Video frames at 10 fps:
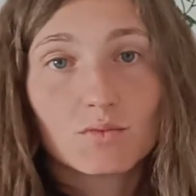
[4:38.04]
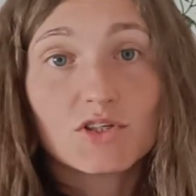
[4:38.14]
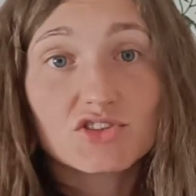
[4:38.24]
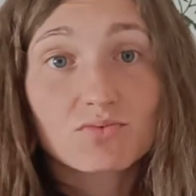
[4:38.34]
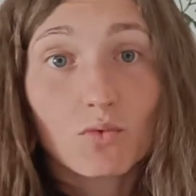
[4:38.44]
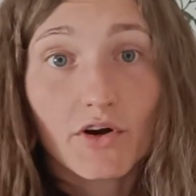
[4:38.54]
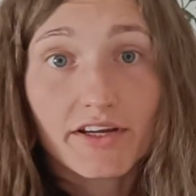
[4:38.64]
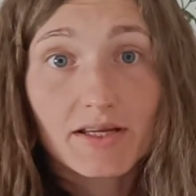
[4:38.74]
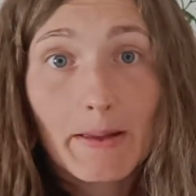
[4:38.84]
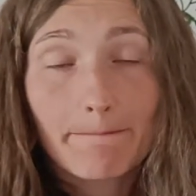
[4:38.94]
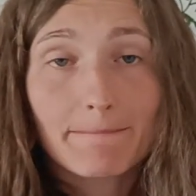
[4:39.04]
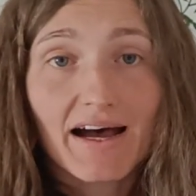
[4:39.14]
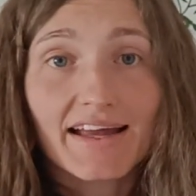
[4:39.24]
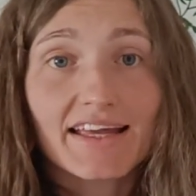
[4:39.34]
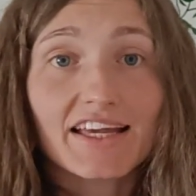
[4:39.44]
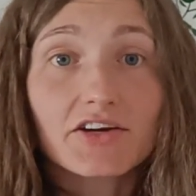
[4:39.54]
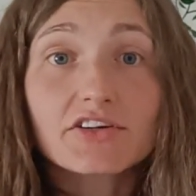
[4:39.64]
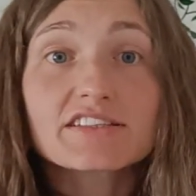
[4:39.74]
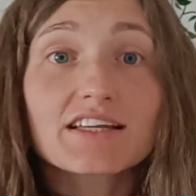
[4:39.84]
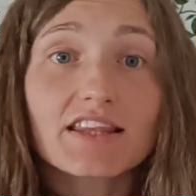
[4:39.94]
which work by
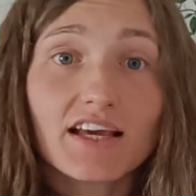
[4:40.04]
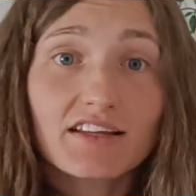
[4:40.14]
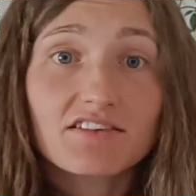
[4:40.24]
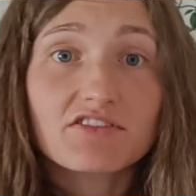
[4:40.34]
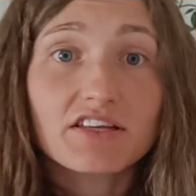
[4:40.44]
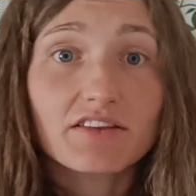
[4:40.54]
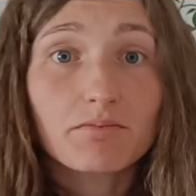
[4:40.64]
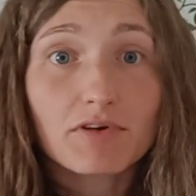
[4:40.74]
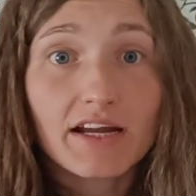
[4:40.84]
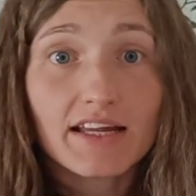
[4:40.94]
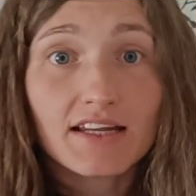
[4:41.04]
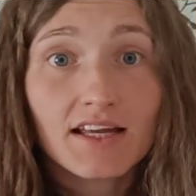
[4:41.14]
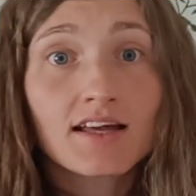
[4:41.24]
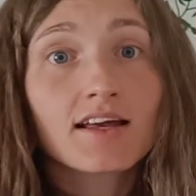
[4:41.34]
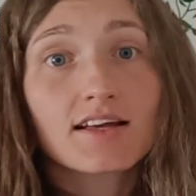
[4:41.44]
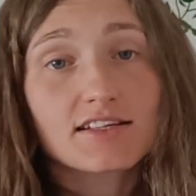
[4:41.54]
increasing the activity in the brain,